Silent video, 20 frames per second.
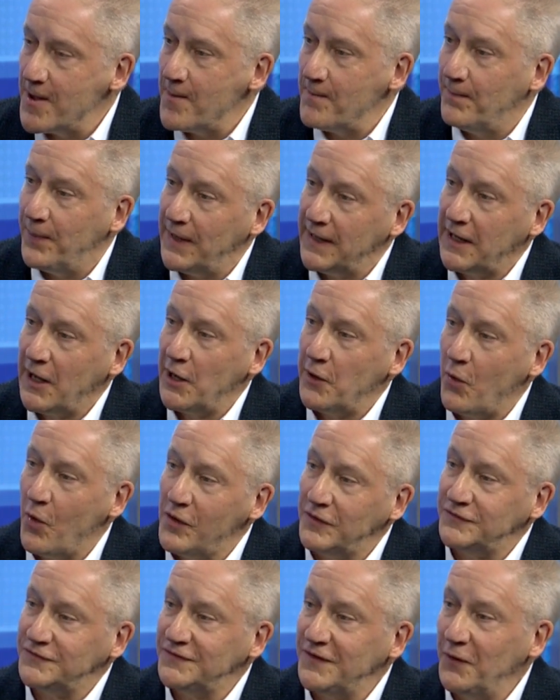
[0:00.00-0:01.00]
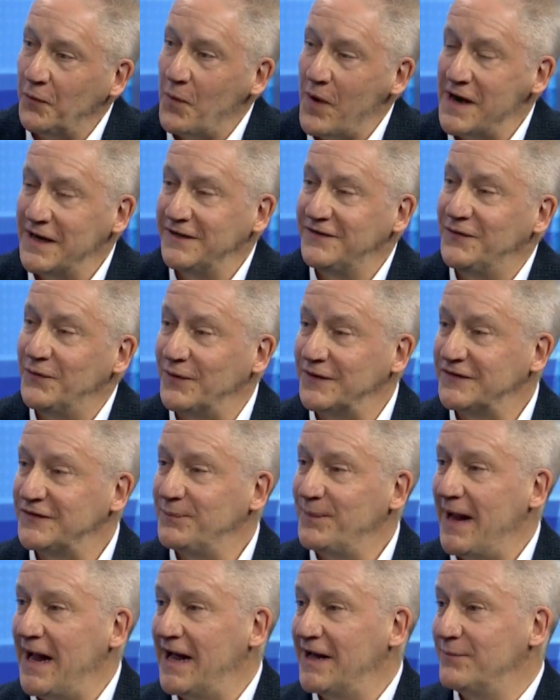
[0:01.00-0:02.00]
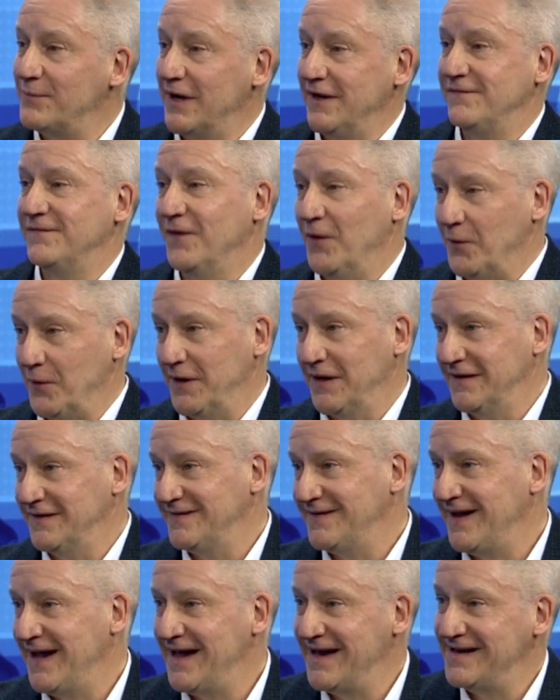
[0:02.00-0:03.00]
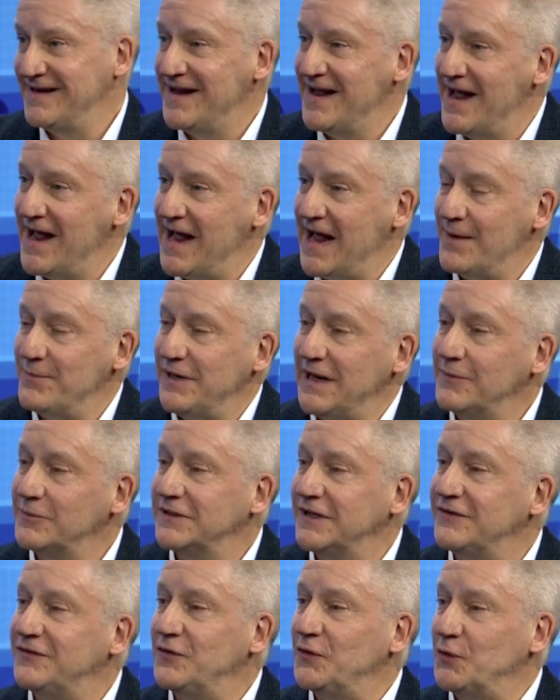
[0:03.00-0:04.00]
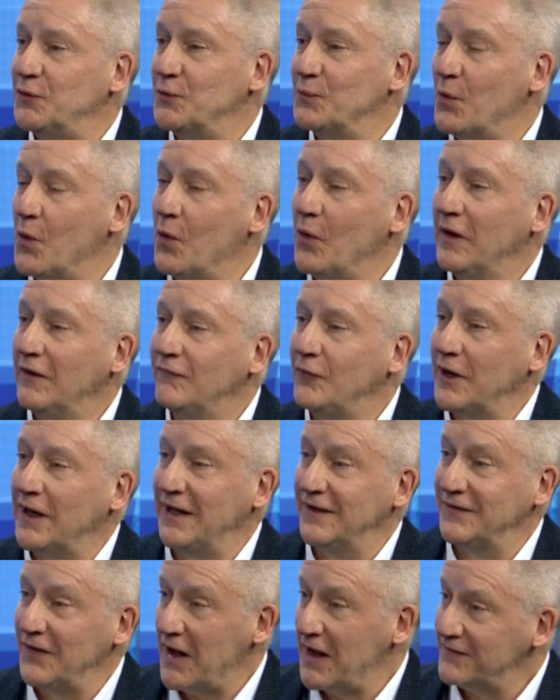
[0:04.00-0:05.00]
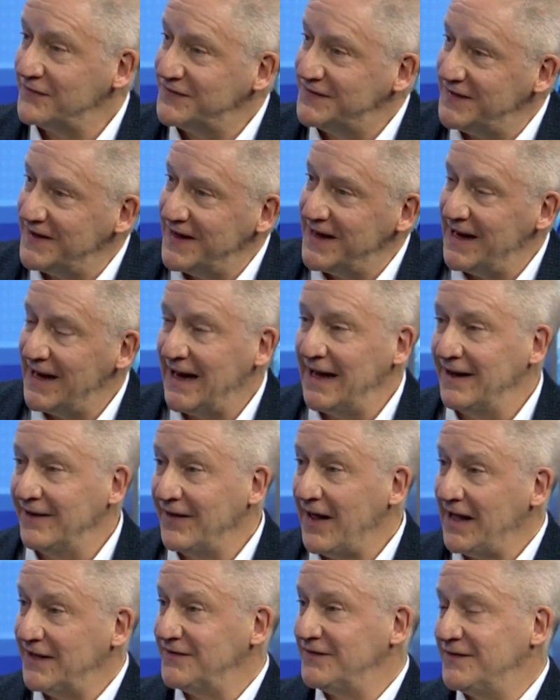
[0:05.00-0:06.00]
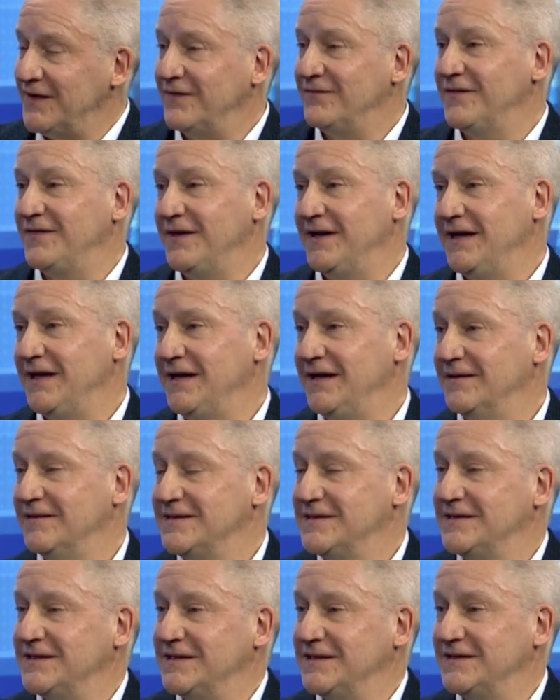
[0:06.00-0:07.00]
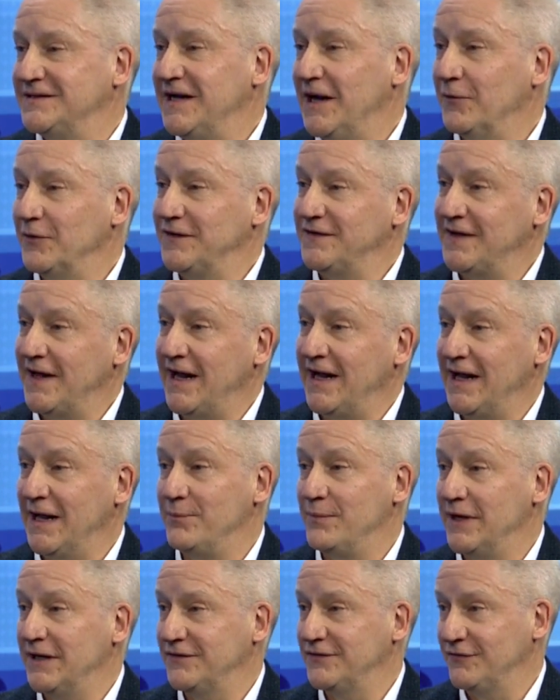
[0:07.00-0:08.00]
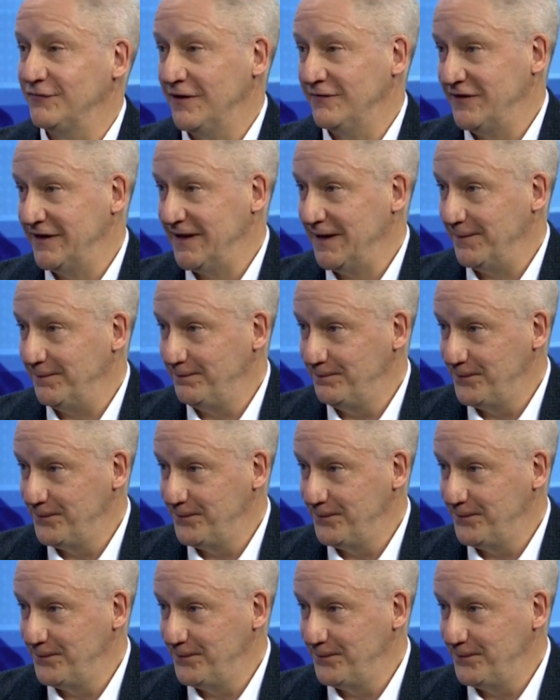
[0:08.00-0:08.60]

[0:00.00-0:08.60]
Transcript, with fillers: But I also wanted to expand my focus and, and be able to do more of what I loved and less of the, shall we say, administrivia.